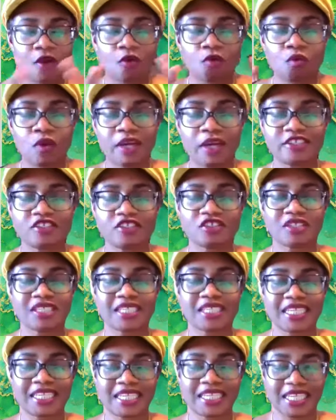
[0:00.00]
Where do you
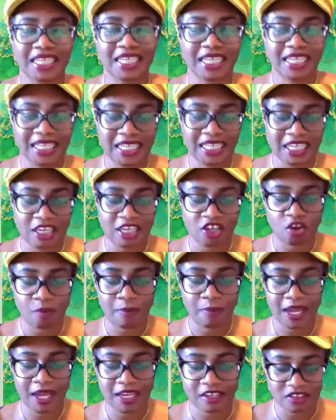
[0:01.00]
need the healing in your
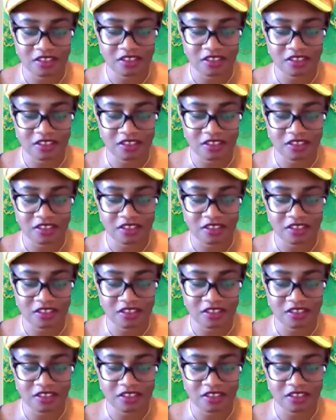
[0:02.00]
body?